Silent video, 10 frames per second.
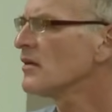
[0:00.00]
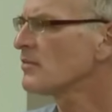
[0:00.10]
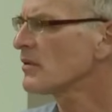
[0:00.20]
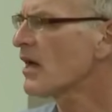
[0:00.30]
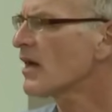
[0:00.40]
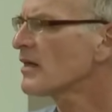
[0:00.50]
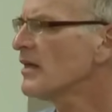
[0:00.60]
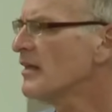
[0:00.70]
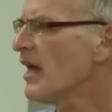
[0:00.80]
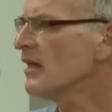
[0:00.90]
block
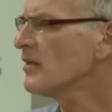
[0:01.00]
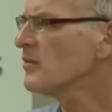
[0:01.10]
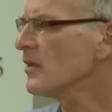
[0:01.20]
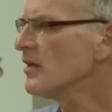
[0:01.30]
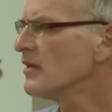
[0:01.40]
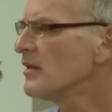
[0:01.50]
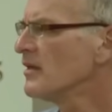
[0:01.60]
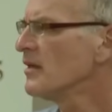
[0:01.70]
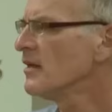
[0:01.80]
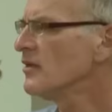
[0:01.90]
and alleyway
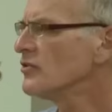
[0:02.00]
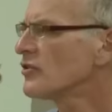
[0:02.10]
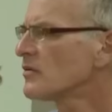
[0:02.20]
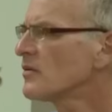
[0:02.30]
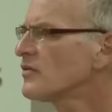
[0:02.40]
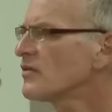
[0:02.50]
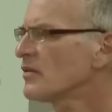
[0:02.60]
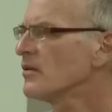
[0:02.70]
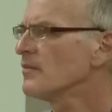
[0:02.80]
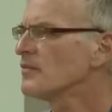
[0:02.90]
in
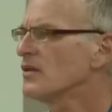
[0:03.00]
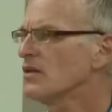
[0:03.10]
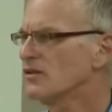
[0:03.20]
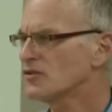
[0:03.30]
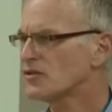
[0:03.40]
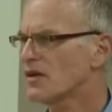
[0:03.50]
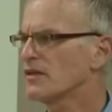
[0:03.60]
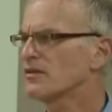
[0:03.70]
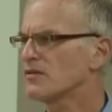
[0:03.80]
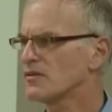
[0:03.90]
Jerusalem, in
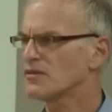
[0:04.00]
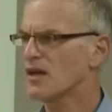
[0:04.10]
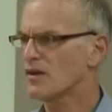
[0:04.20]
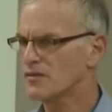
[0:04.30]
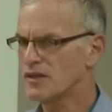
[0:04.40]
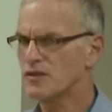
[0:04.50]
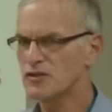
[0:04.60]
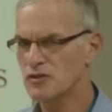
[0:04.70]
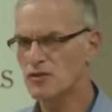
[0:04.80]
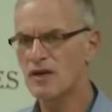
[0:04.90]
trying to resolve the
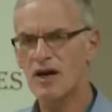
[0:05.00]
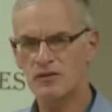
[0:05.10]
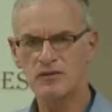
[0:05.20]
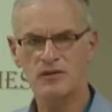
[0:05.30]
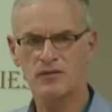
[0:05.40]
issue of how to